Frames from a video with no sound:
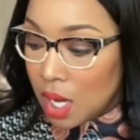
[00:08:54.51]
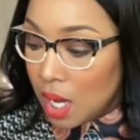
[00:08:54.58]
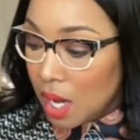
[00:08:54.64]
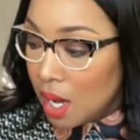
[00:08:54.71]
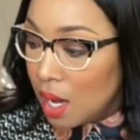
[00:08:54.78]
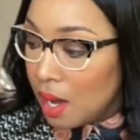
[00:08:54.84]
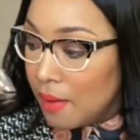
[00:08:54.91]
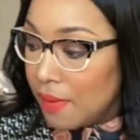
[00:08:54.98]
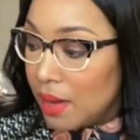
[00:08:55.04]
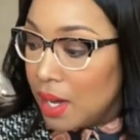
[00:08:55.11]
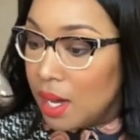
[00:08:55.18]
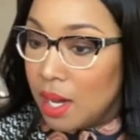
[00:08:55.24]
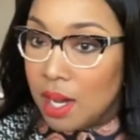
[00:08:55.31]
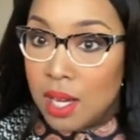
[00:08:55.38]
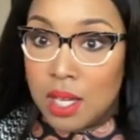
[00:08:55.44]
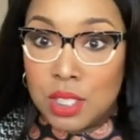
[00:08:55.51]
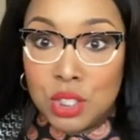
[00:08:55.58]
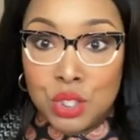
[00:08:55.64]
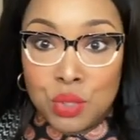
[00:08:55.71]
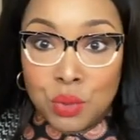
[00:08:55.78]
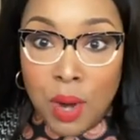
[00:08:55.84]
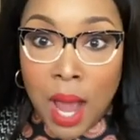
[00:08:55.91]
of
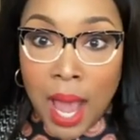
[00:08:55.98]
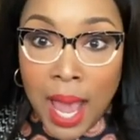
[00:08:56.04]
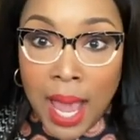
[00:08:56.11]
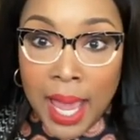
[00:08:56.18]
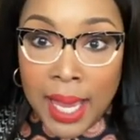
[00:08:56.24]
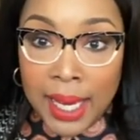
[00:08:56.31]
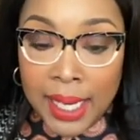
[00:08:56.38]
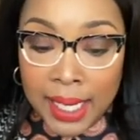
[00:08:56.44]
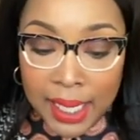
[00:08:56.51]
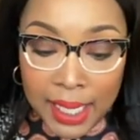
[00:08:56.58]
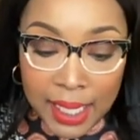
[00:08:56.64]
dry